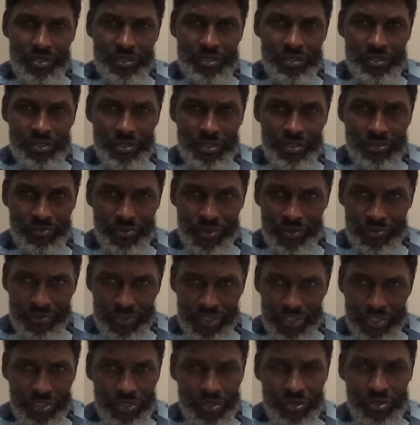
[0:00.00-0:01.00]
This is what we're
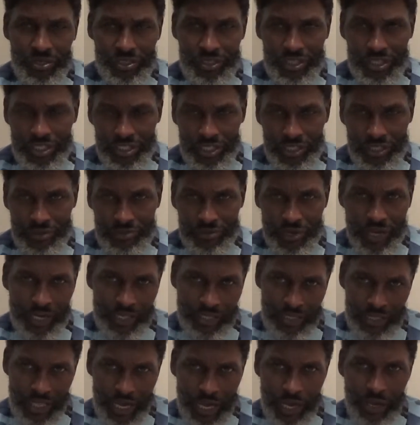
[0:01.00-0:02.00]
starting to see
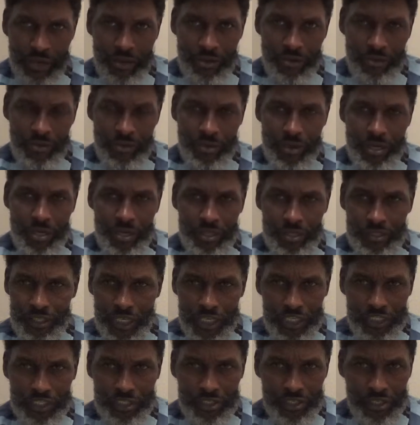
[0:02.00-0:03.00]
right now.
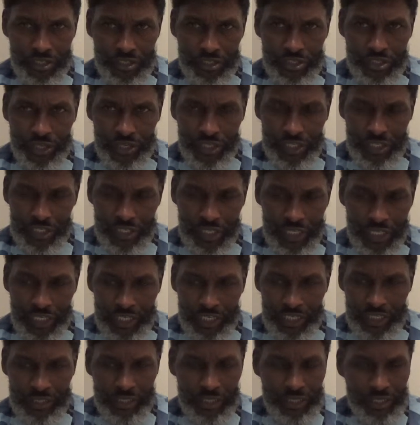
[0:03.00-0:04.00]
Nation are turning
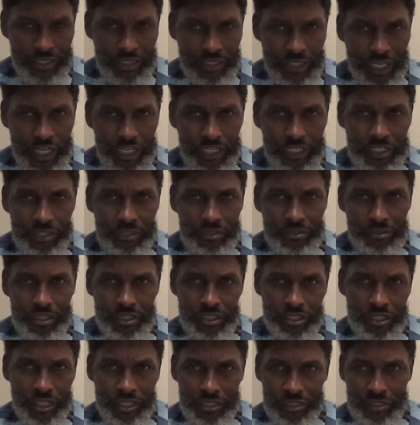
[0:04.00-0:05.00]
against nation,
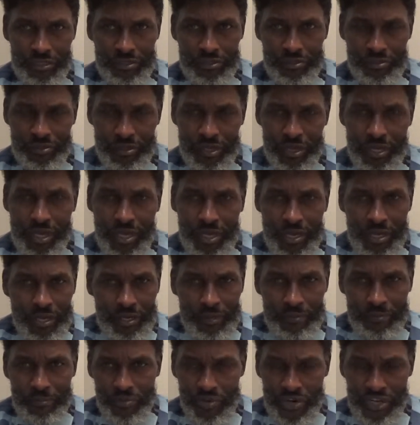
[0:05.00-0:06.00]
just like the, you know,
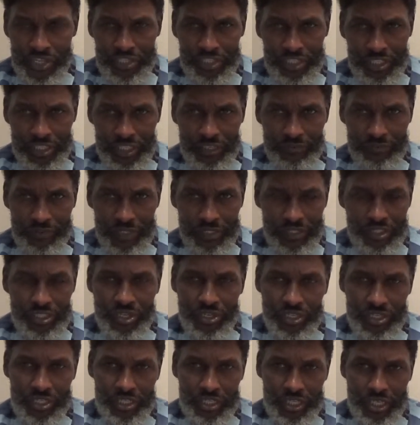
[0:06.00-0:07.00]
Britain are even
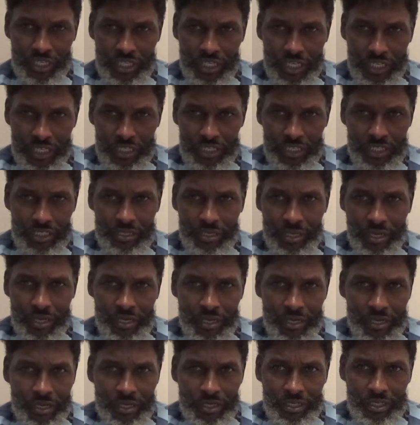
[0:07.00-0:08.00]
turning against
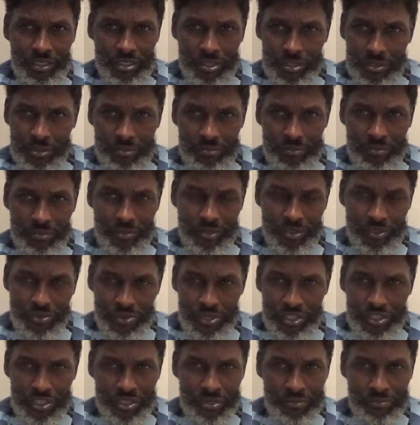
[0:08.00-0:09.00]

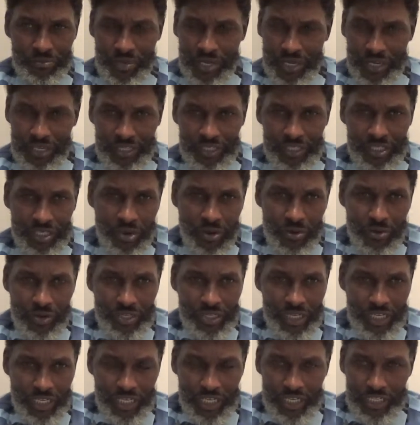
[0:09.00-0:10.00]
Theresa May, talking
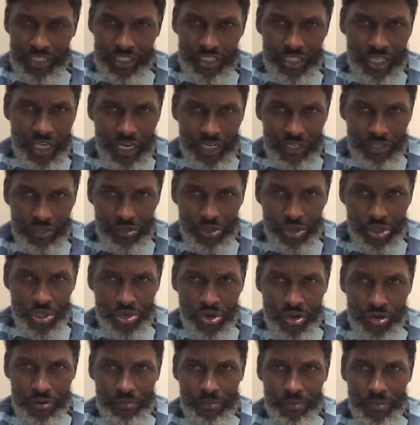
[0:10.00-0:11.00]
against Donald
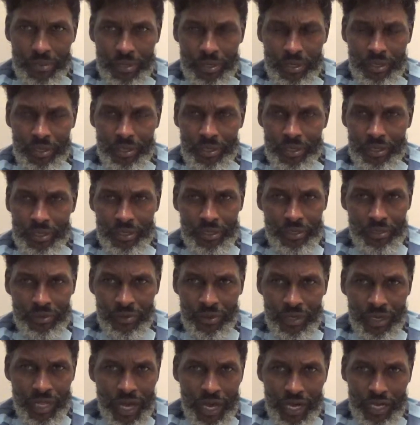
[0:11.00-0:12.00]
Trump. You know,
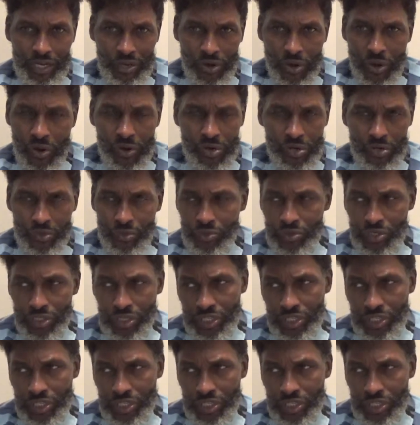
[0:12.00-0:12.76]
a lot of all those